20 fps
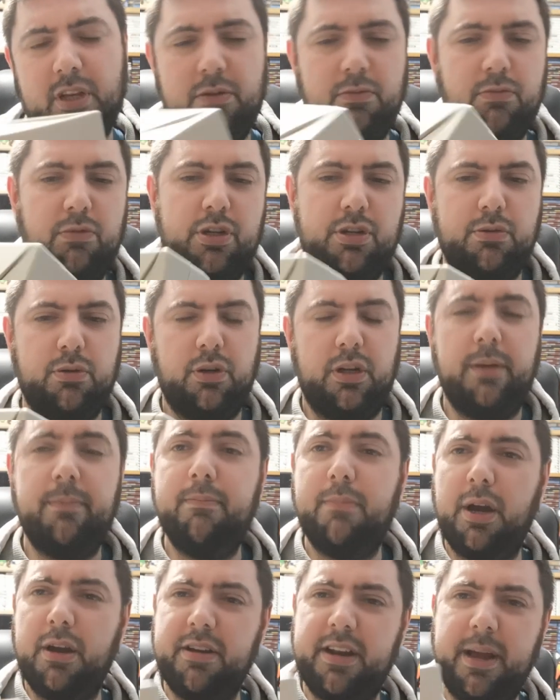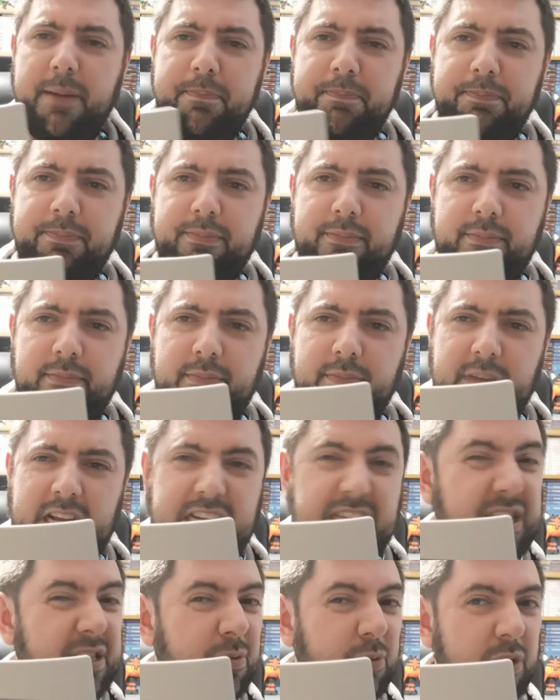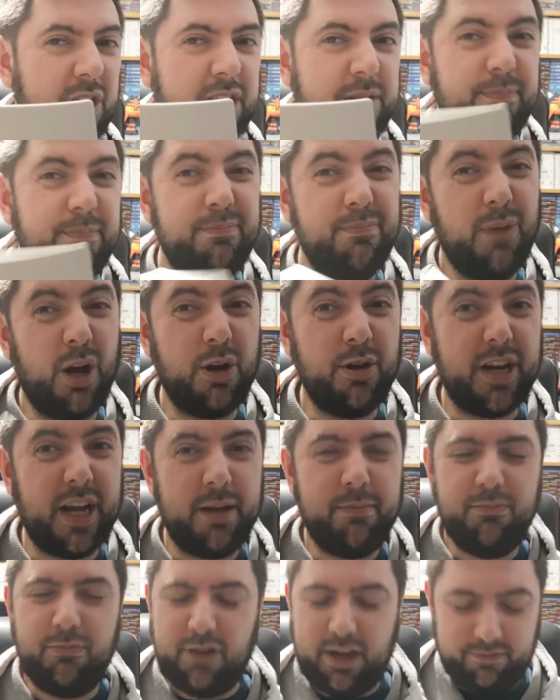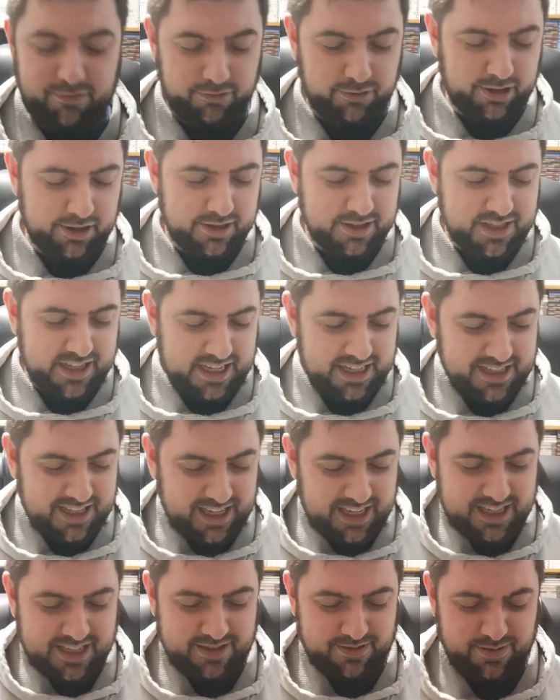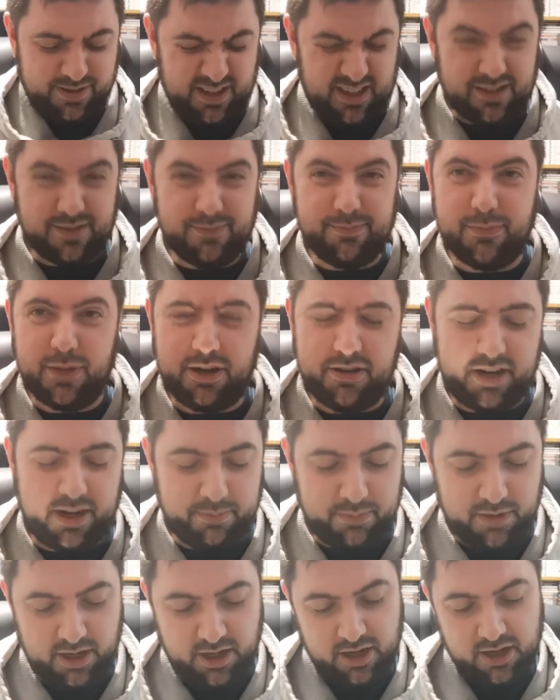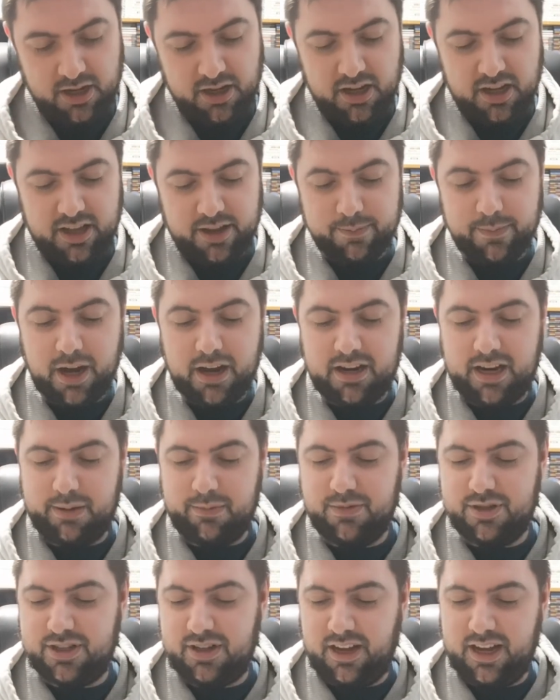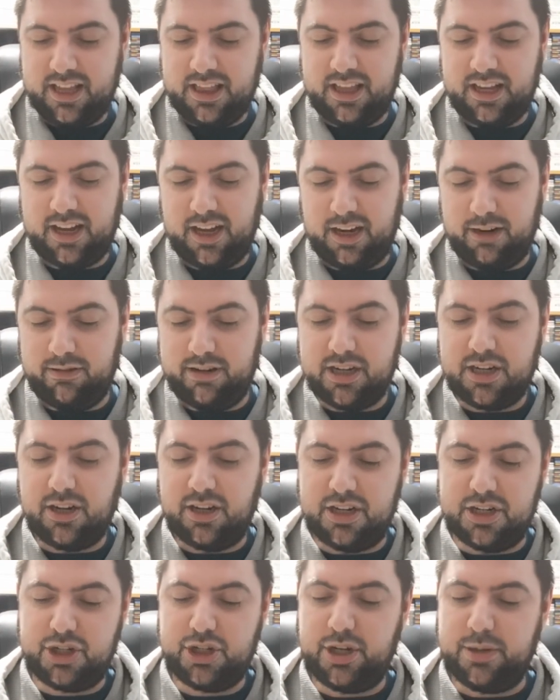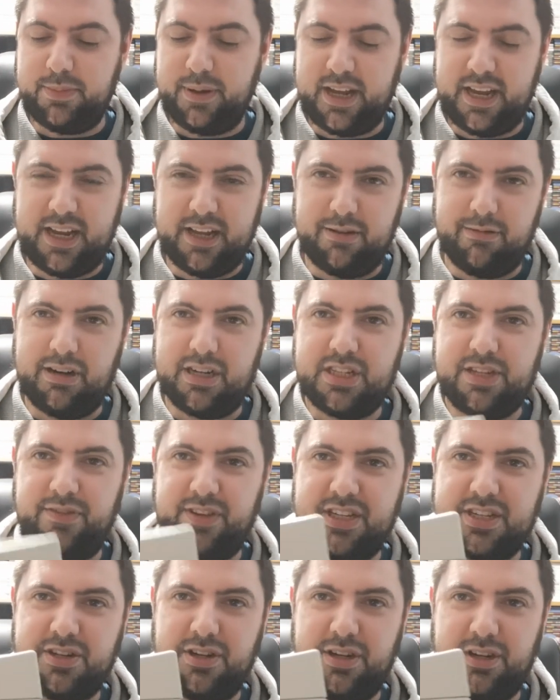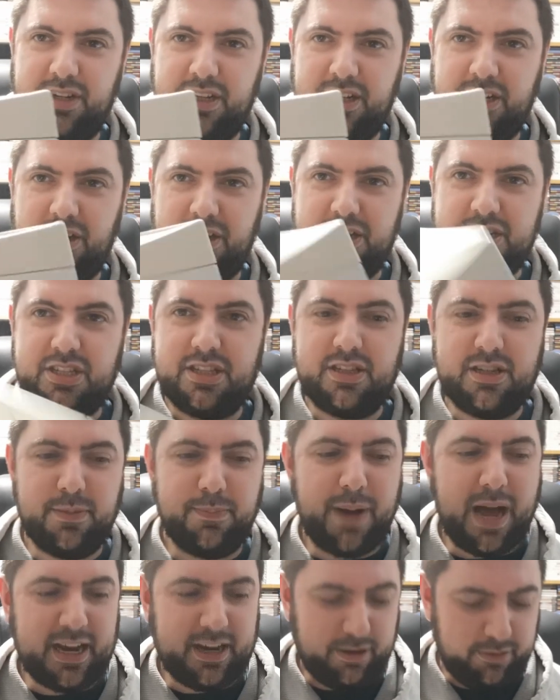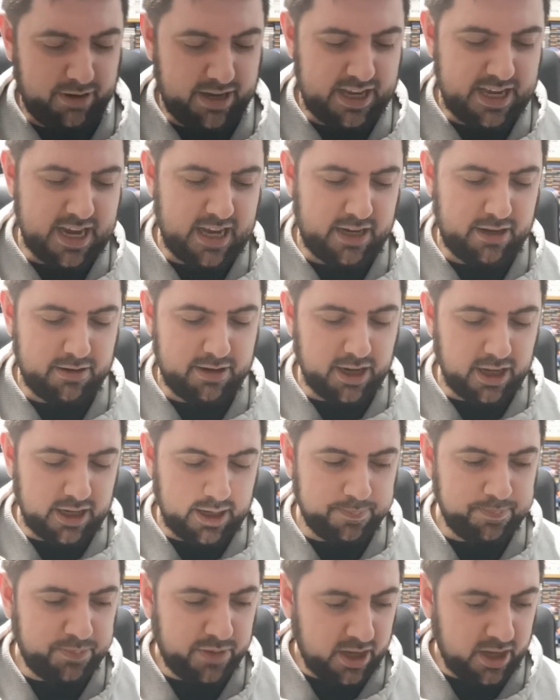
what do you call it, modem, that's the word, modem, we have routers these days. Modem's like the colour it kind of should be, and the rest of it's kind of the nice tobacco-y yellow colour.